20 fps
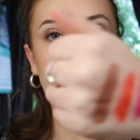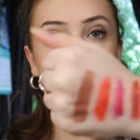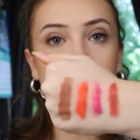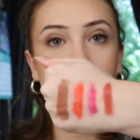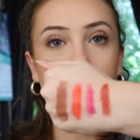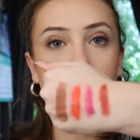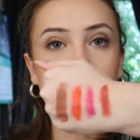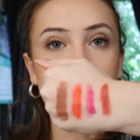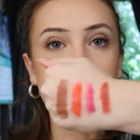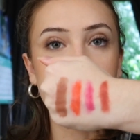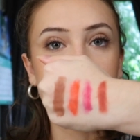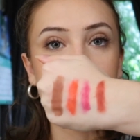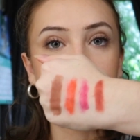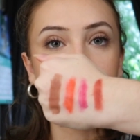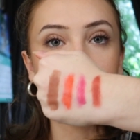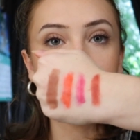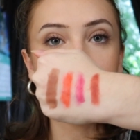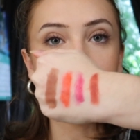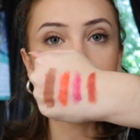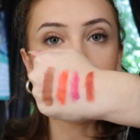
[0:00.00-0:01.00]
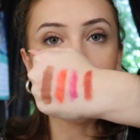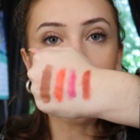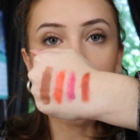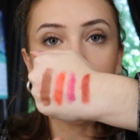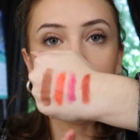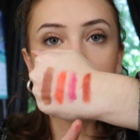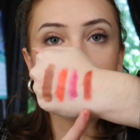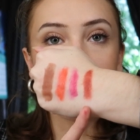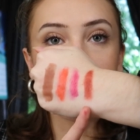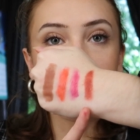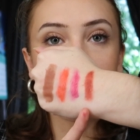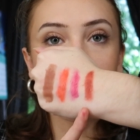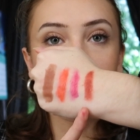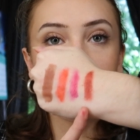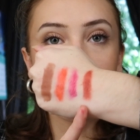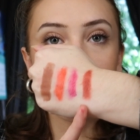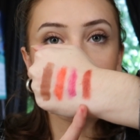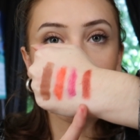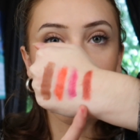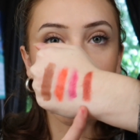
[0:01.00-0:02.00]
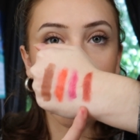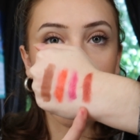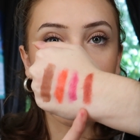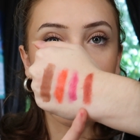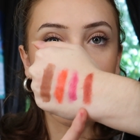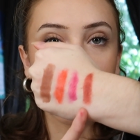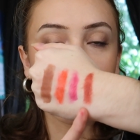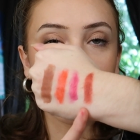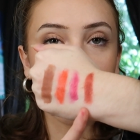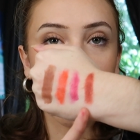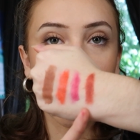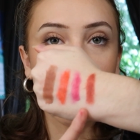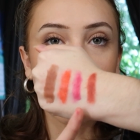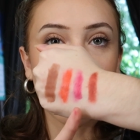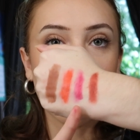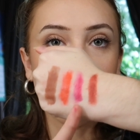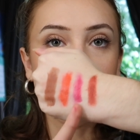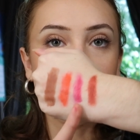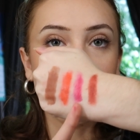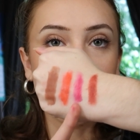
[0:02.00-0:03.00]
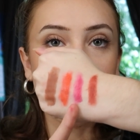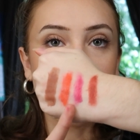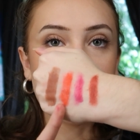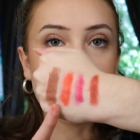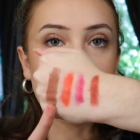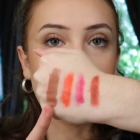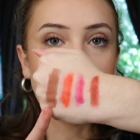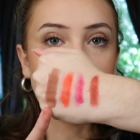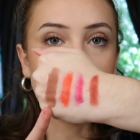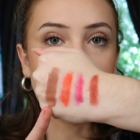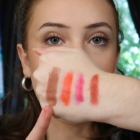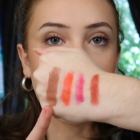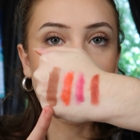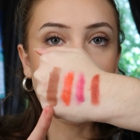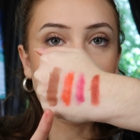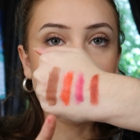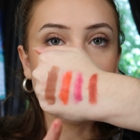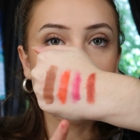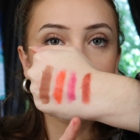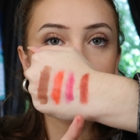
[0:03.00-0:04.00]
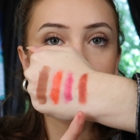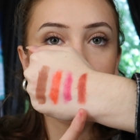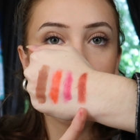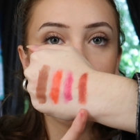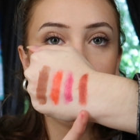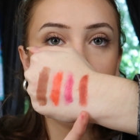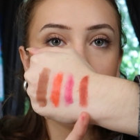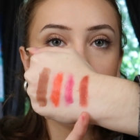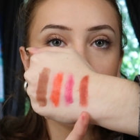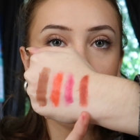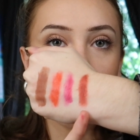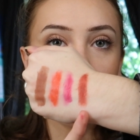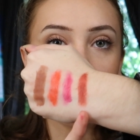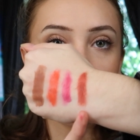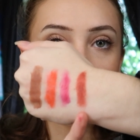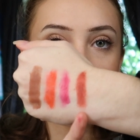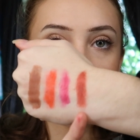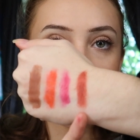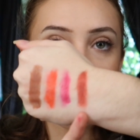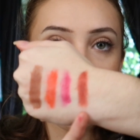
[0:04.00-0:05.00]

Okay, there's the shade I created mixing these colors